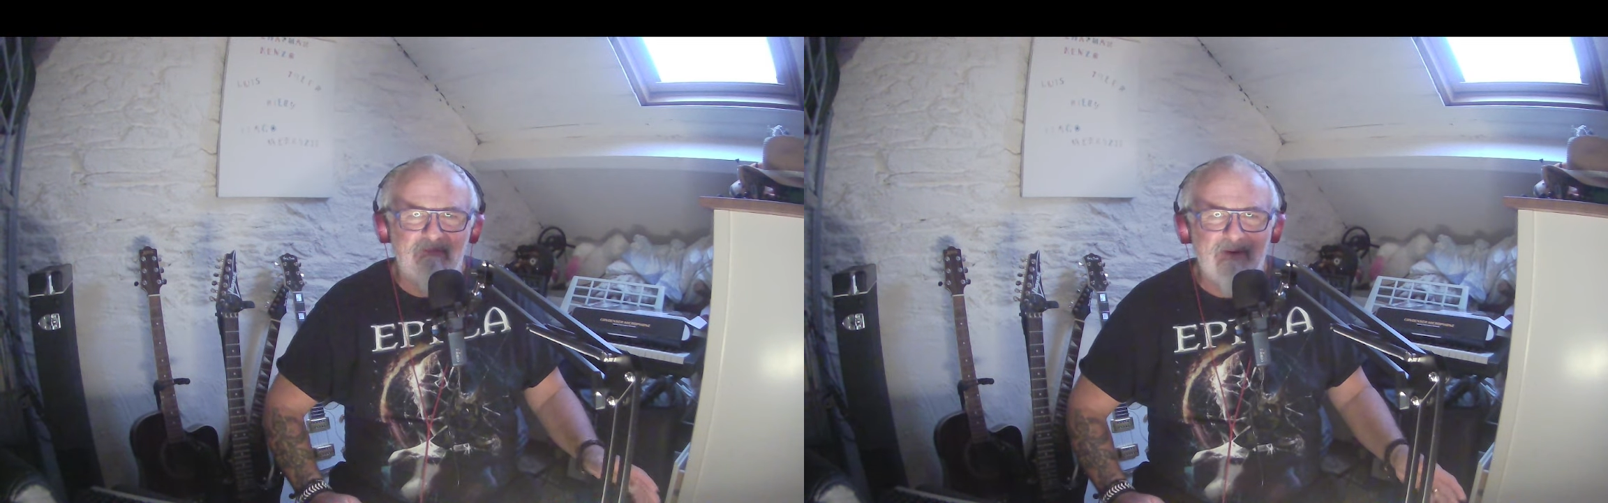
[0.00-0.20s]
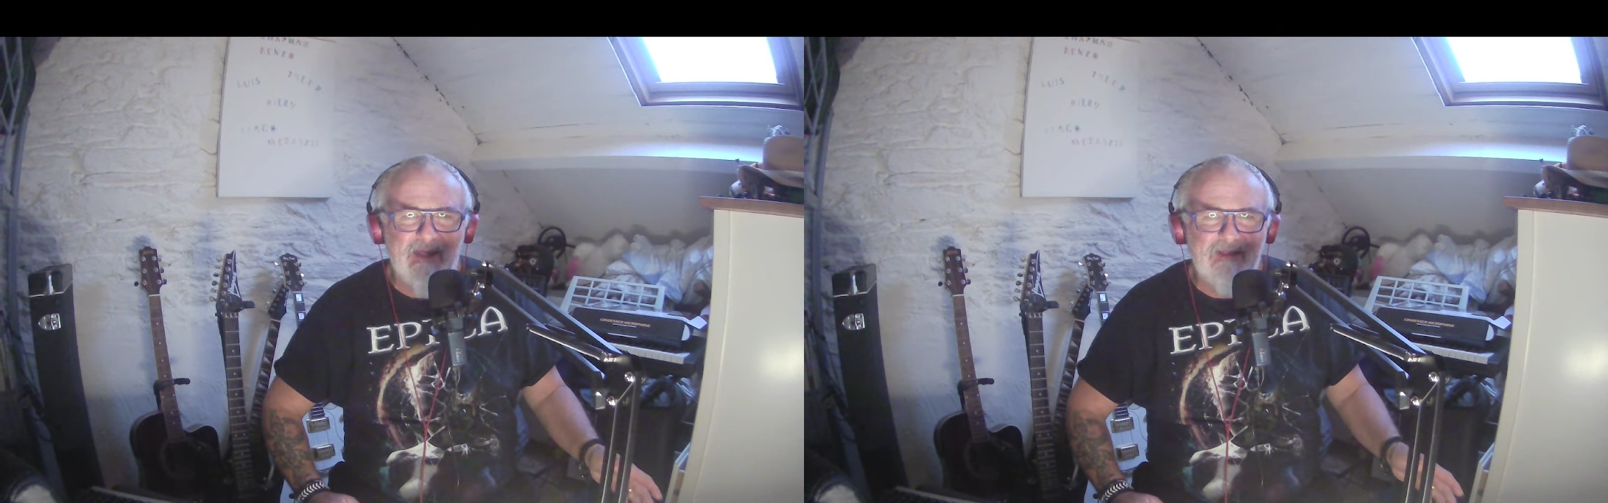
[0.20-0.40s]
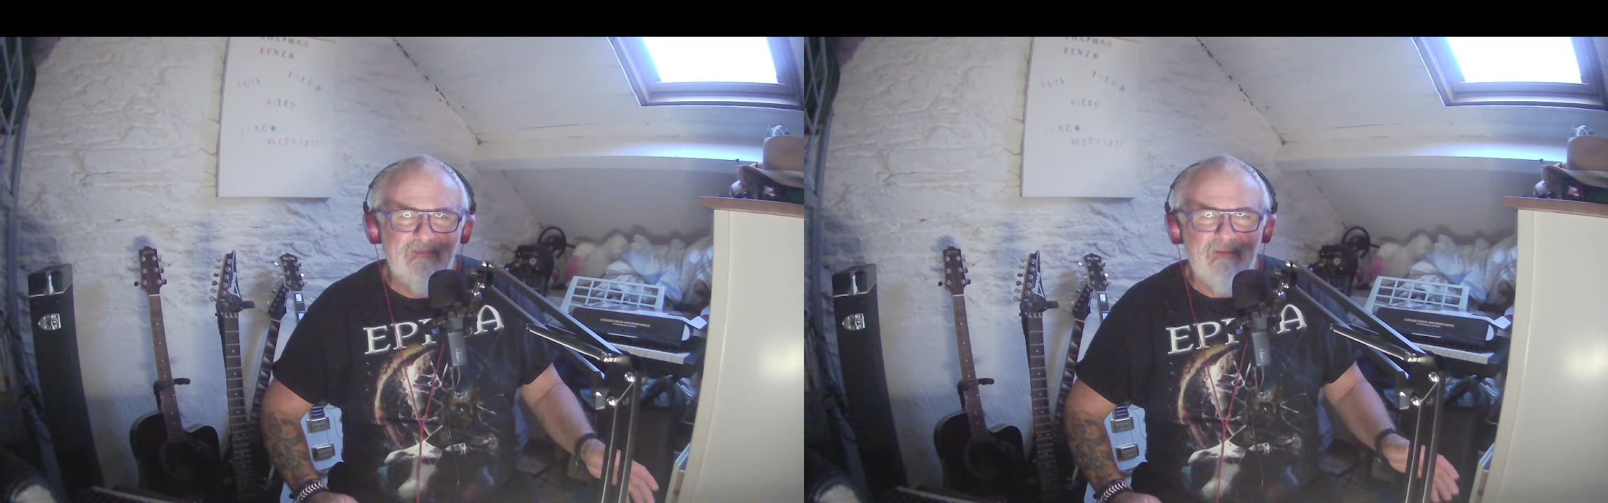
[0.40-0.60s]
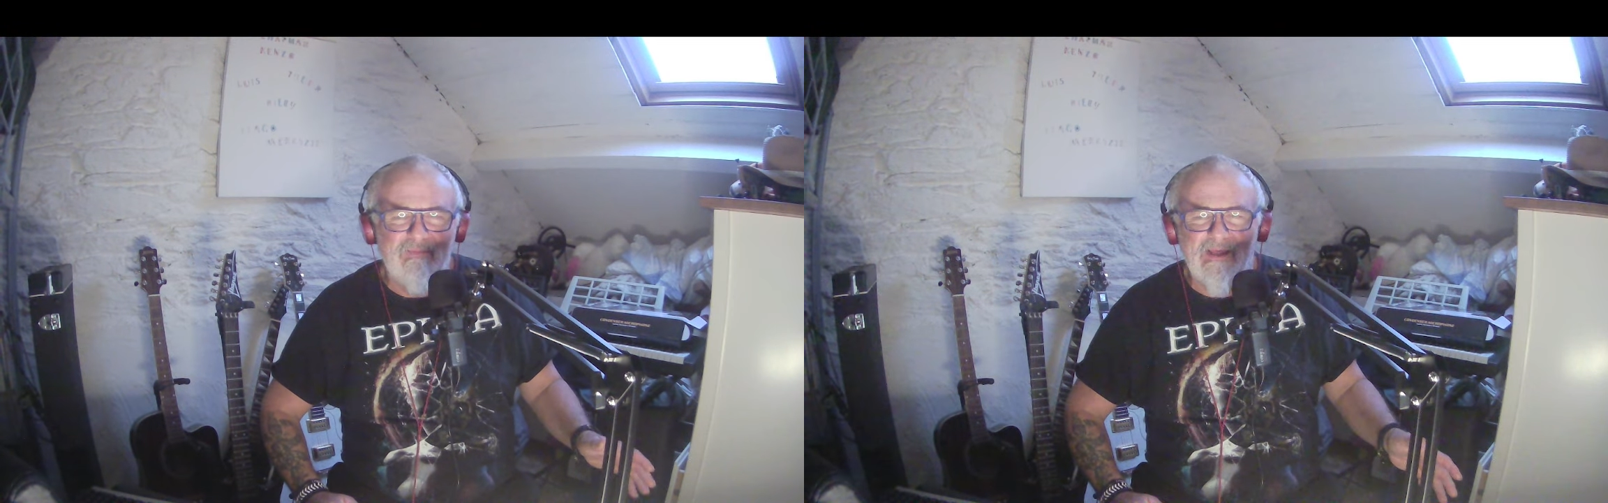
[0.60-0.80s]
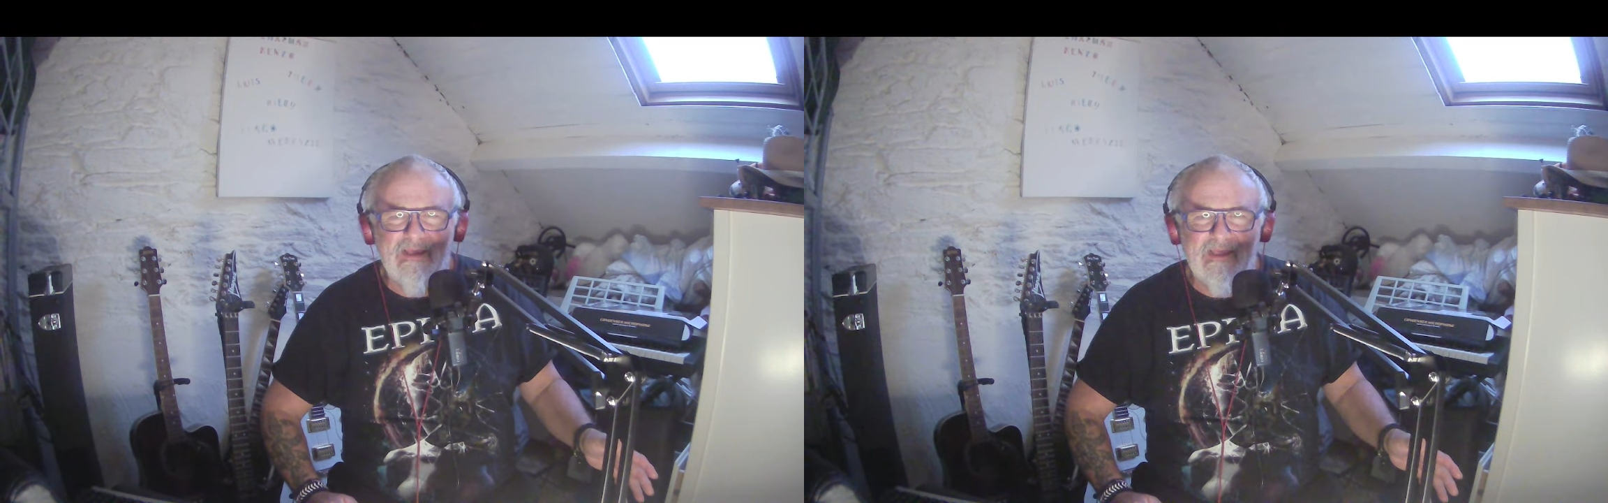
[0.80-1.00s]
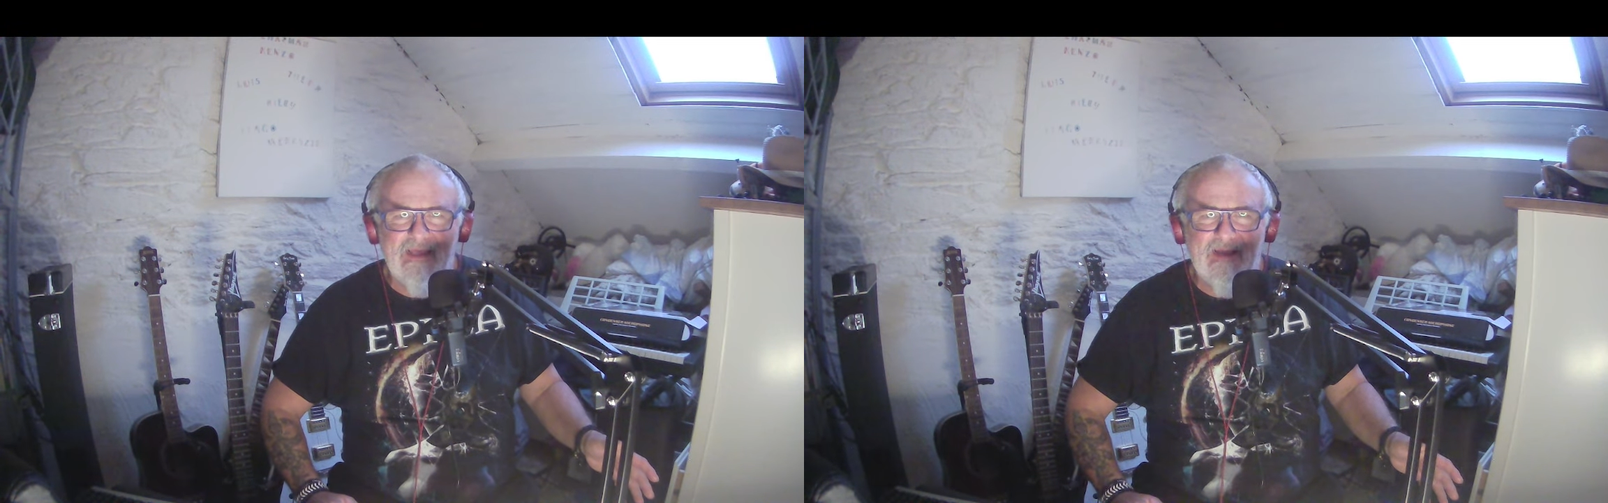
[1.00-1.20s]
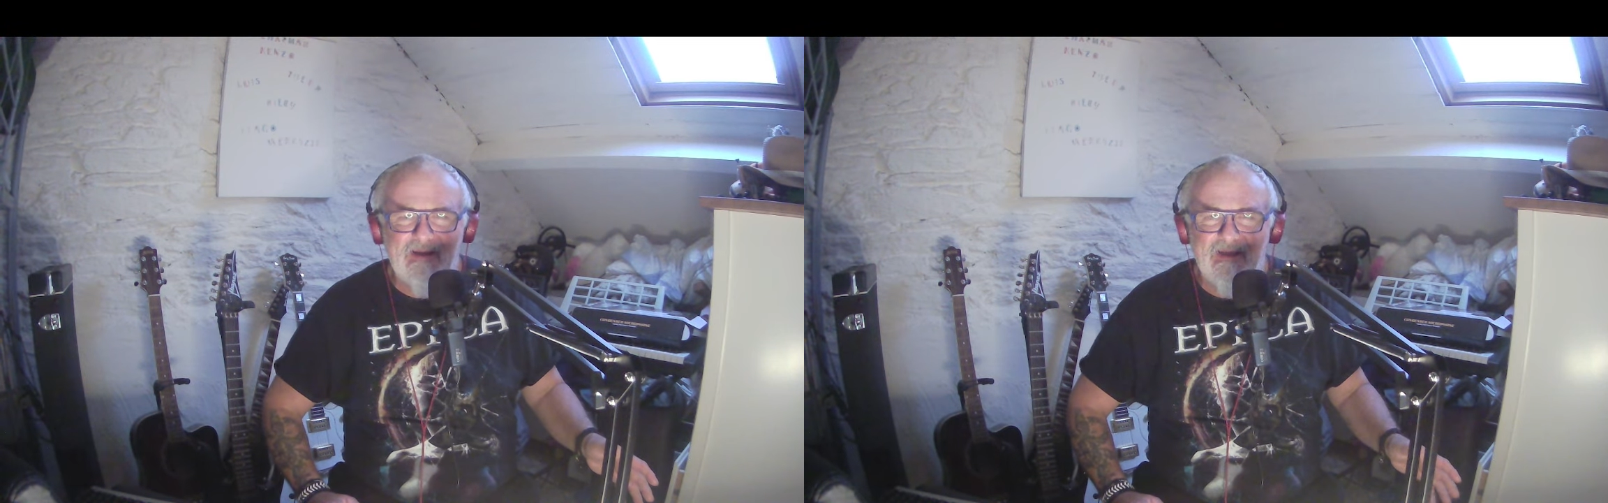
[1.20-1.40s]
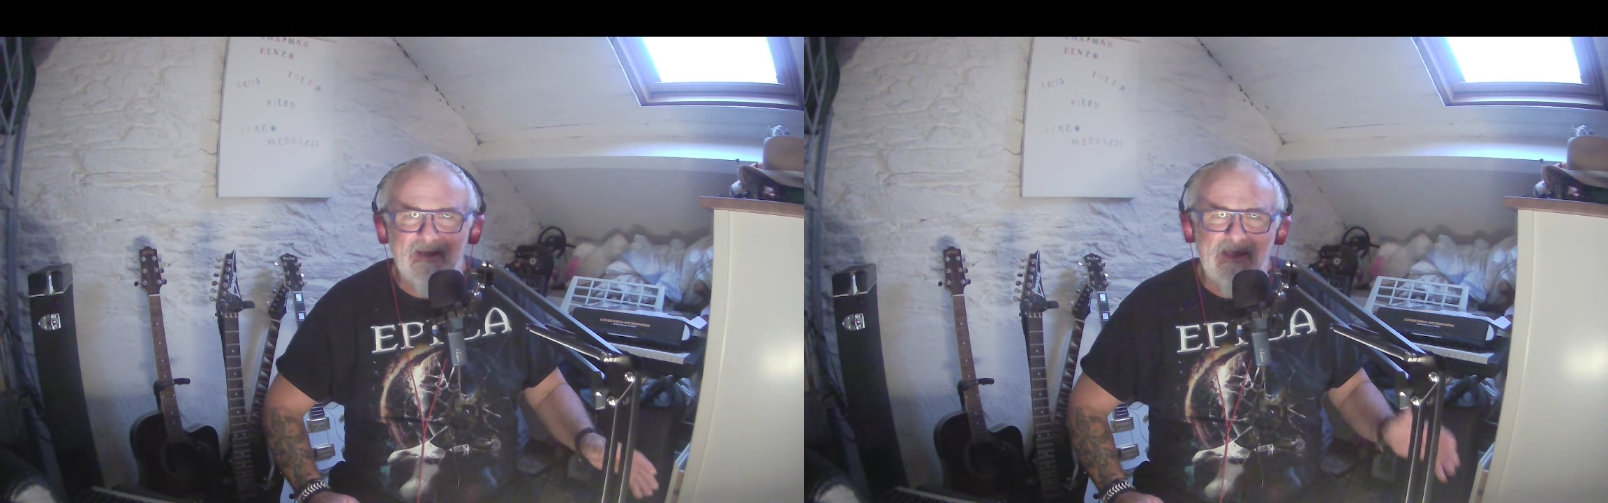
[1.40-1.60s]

played, been playing key, uh,